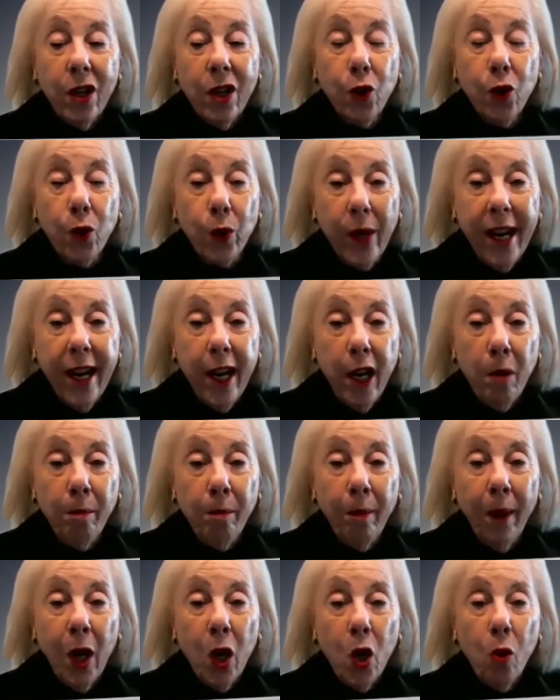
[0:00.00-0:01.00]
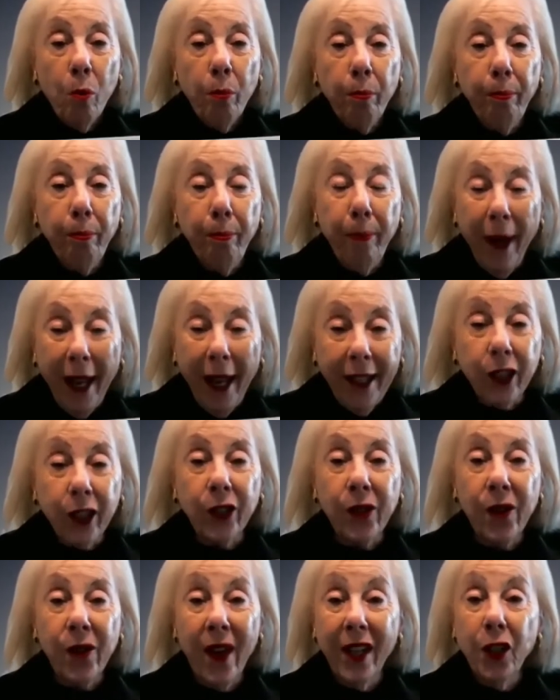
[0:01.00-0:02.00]
dream
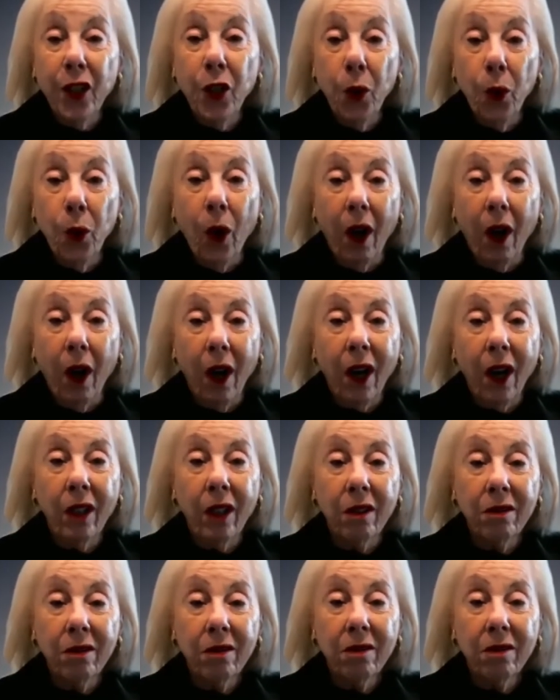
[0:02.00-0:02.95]
bigger than you are.